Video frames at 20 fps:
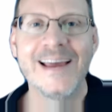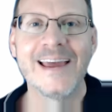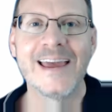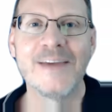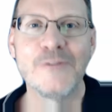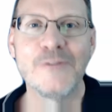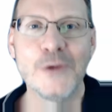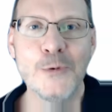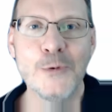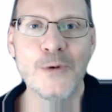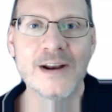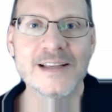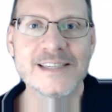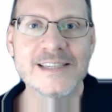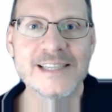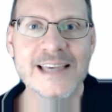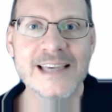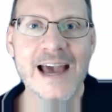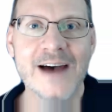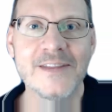If you want to
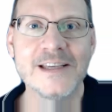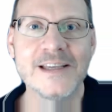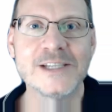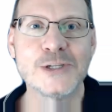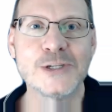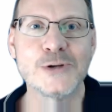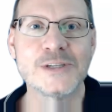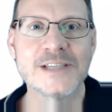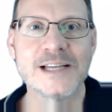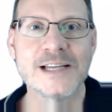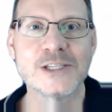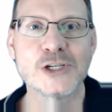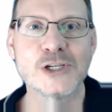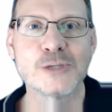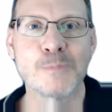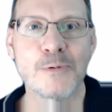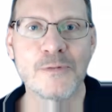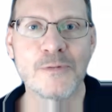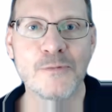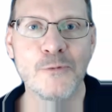see how these two sensors
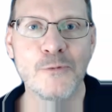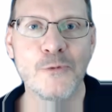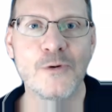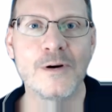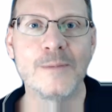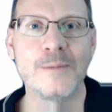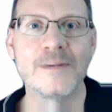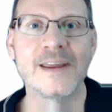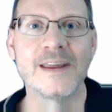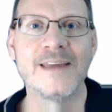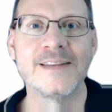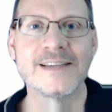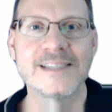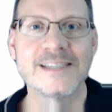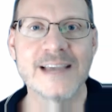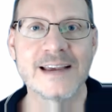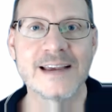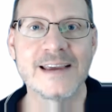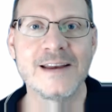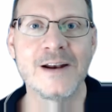performed in the
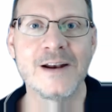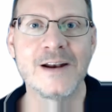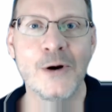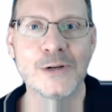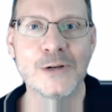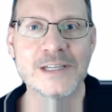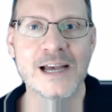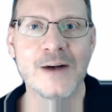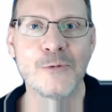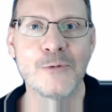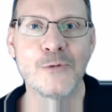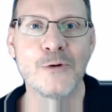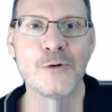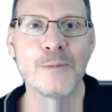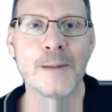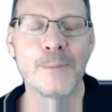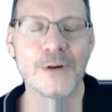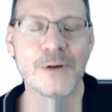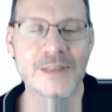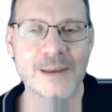second hotel room
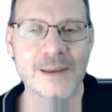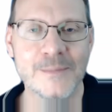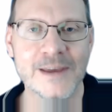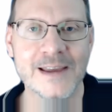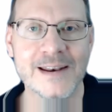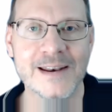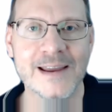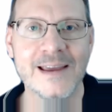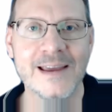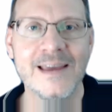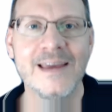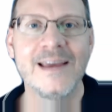I put them in,